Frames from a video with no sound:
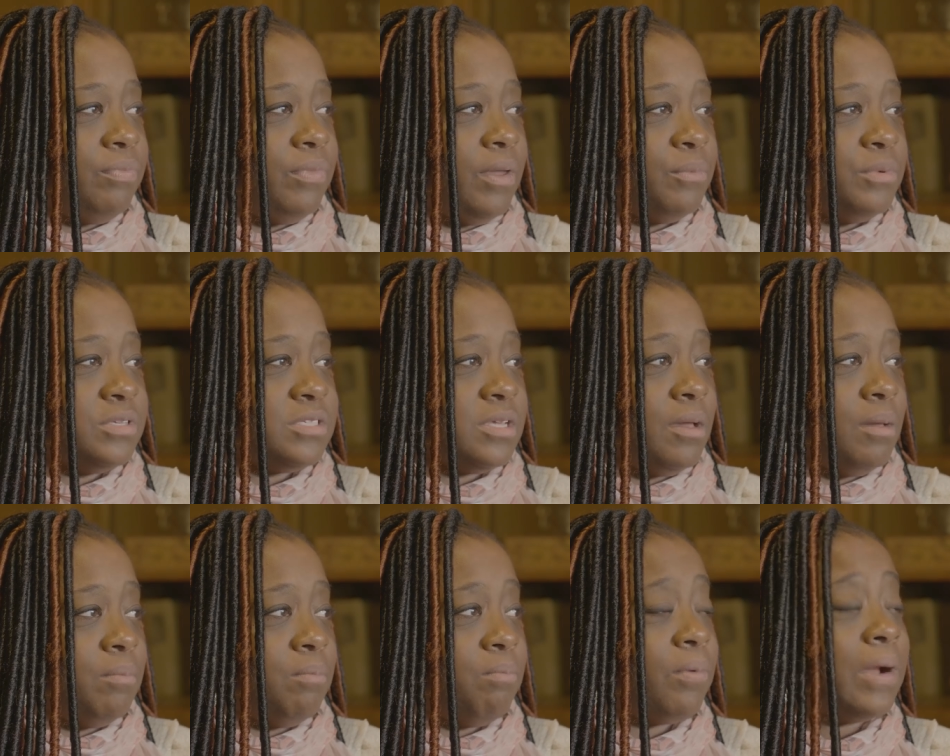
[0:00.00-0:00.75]
There was
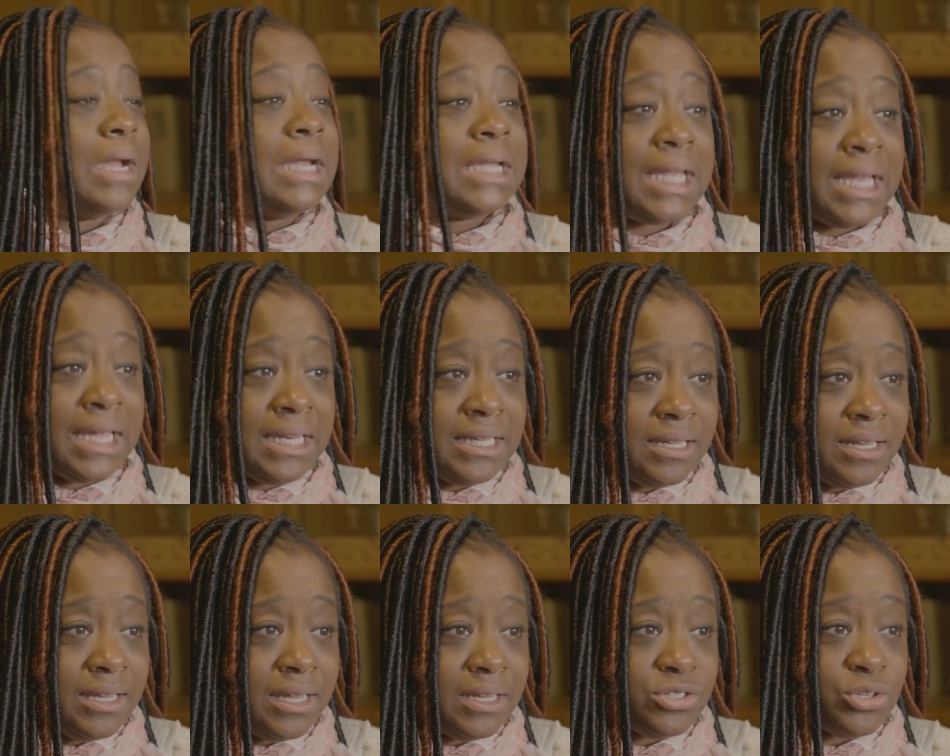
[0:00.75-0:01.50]
a
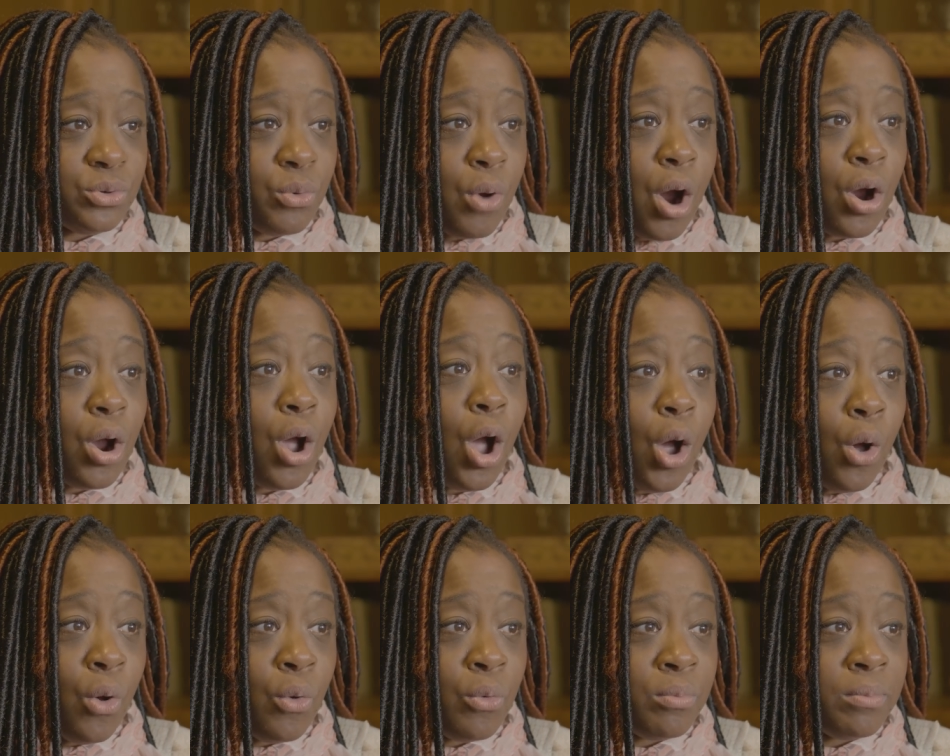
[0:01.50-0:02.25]
break-in into our
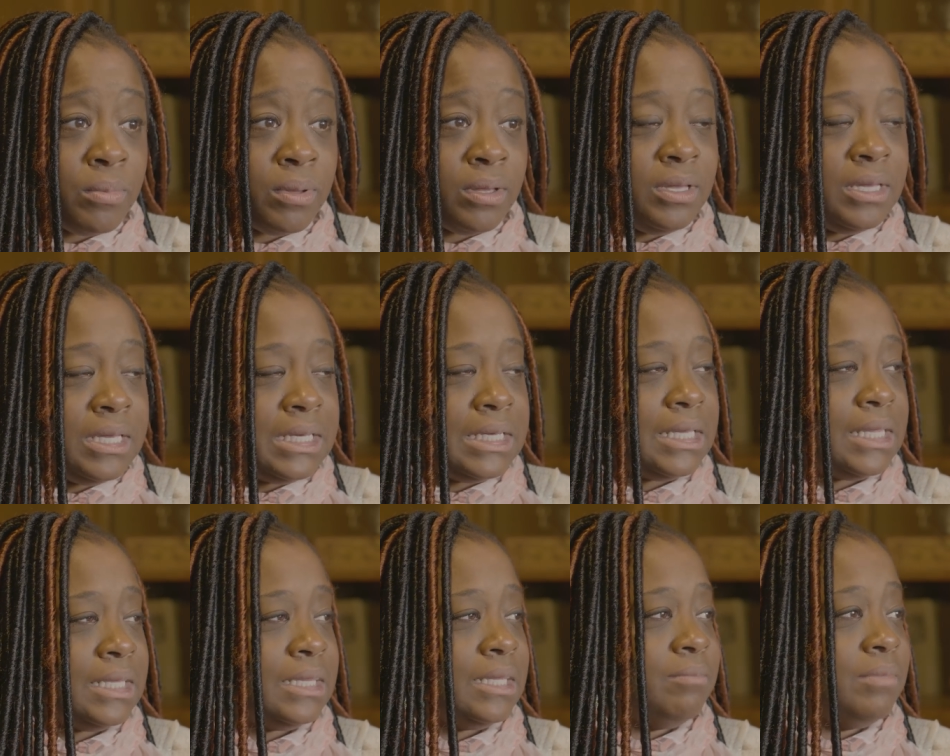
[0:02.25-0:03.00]
home
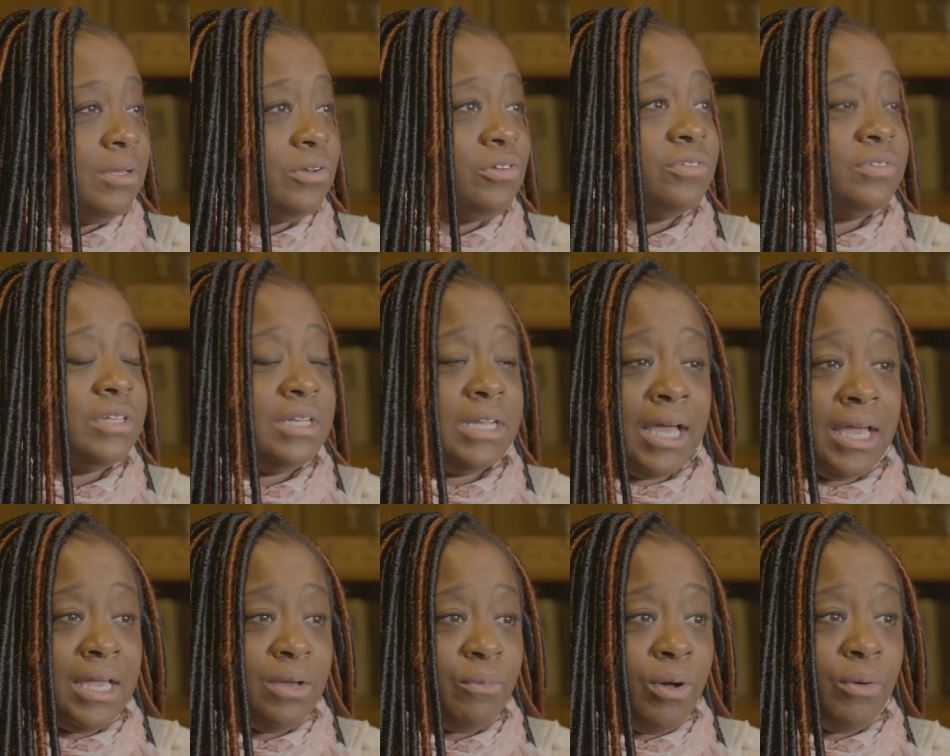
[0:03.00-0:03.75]
in the middle of the
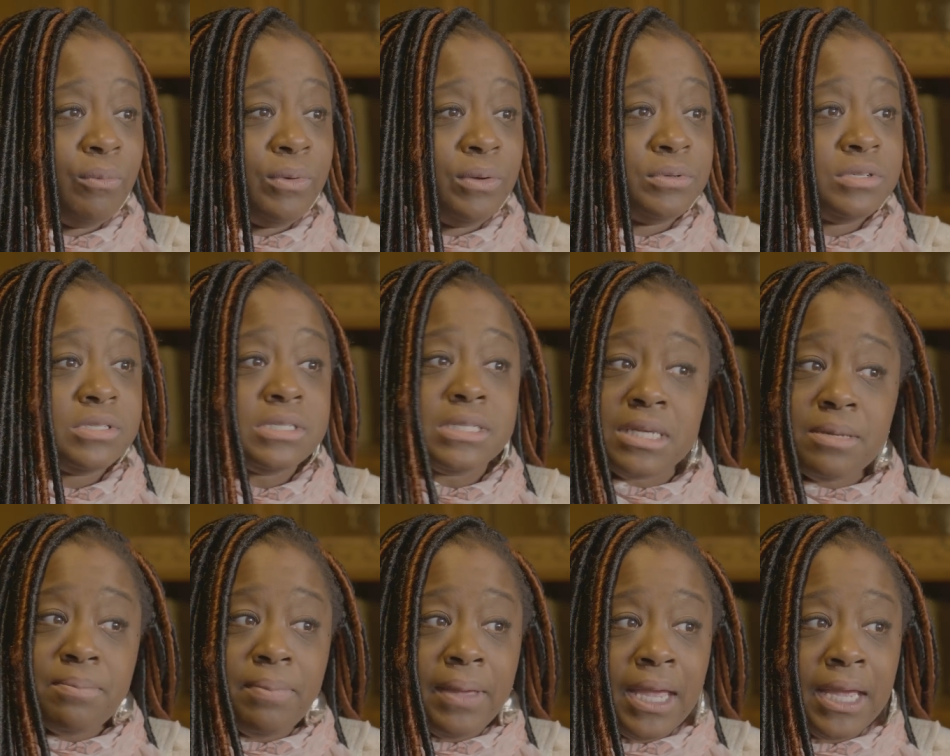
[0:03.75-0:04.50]
night while we were
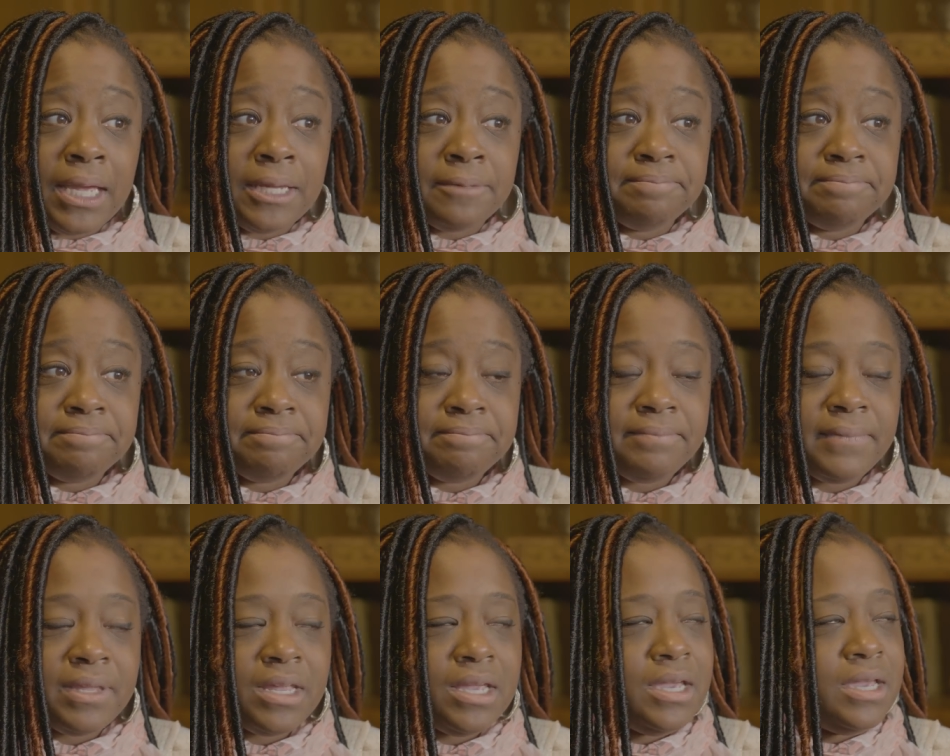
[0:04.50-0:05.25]
sleeping.
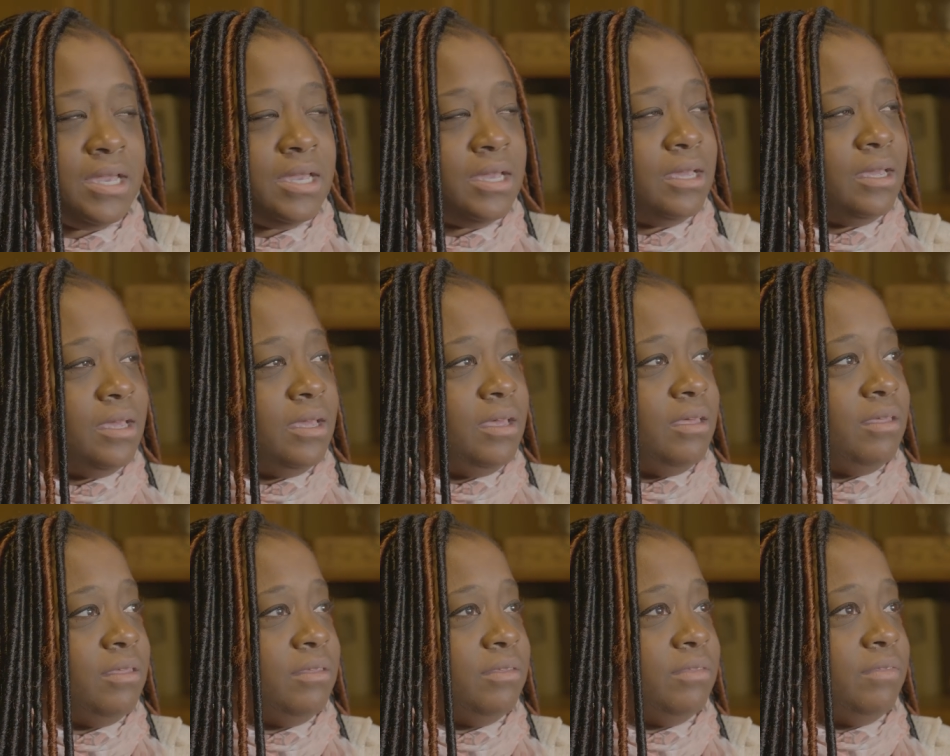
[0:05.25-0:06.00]

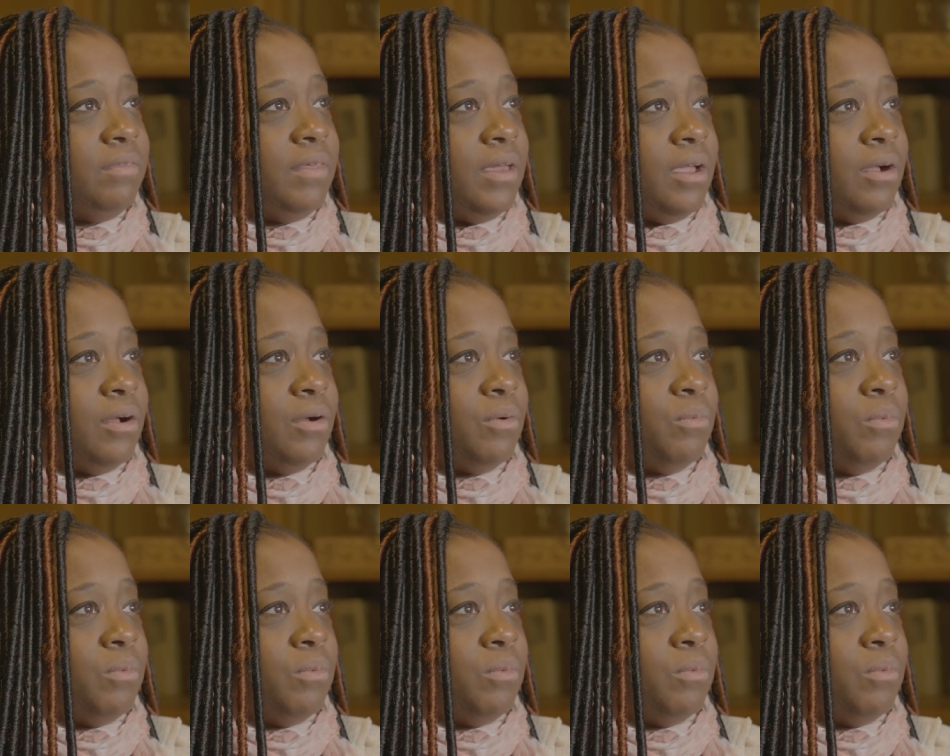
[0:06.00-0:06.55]
There